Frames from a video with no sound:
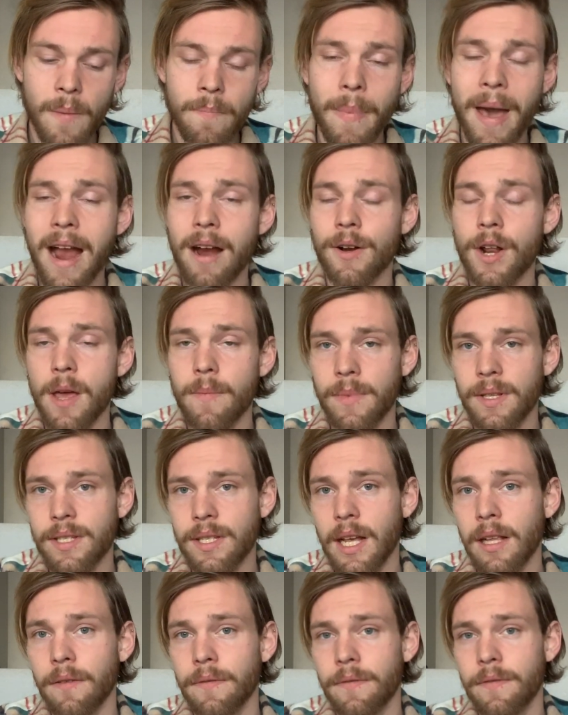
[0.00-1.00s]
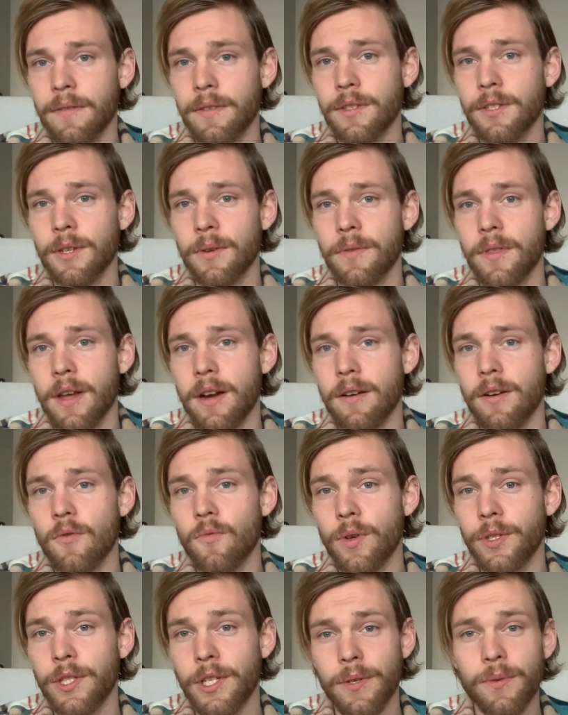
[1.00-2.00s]
paradigm itself. So they're
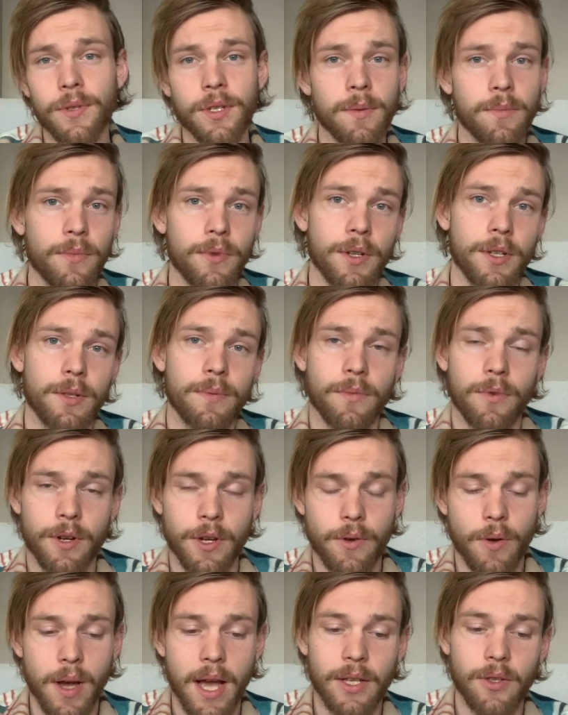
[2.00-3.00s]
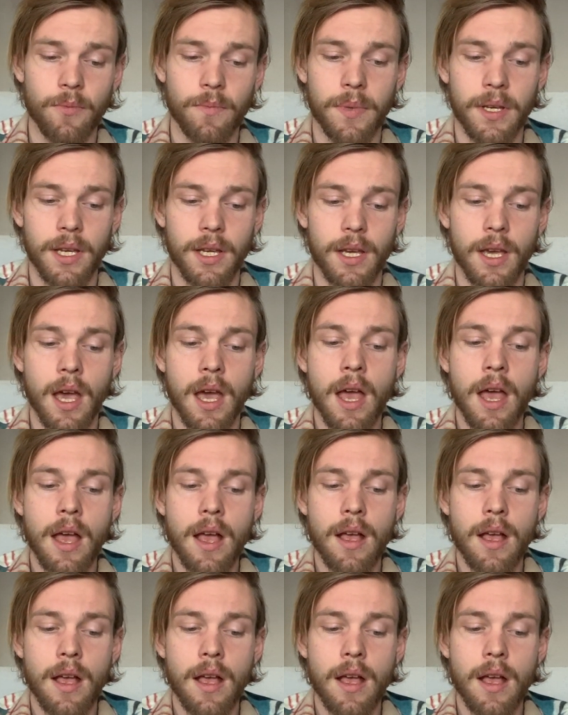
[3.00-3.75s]
reducing Buddhism or yoga to be